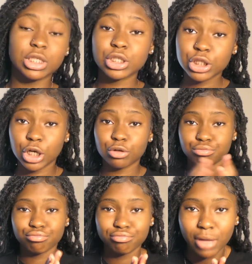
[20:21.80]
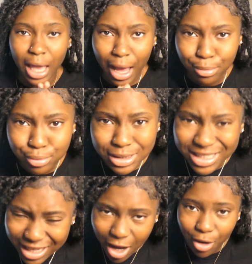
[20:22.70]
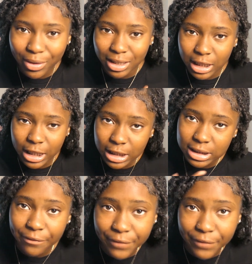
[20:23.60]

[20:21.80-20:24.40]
so I will see y'all in the next